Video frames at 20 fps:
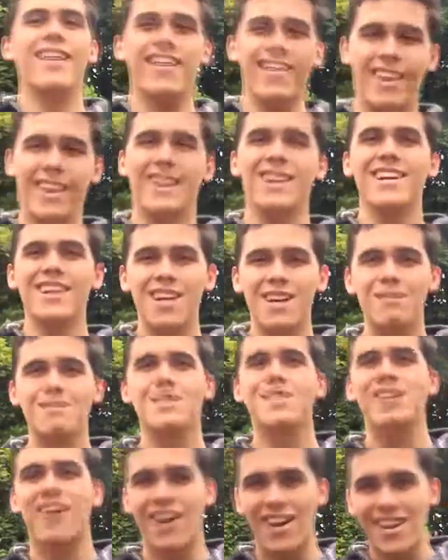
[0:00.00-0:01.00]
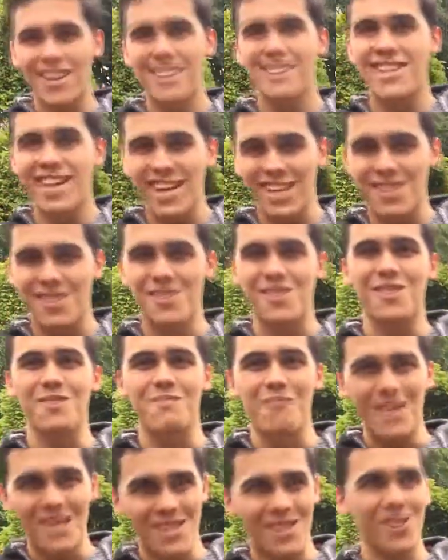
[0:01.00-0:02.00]
an architectural
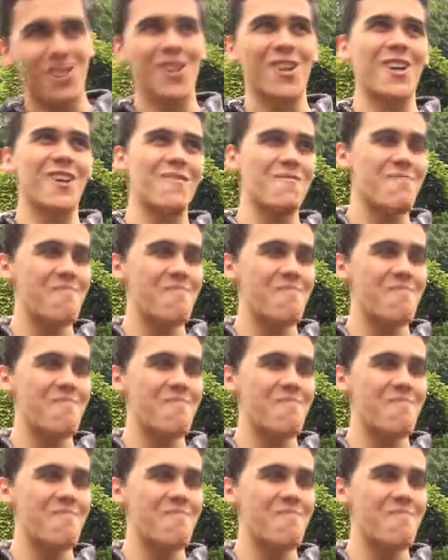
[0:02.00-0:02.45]
mentor,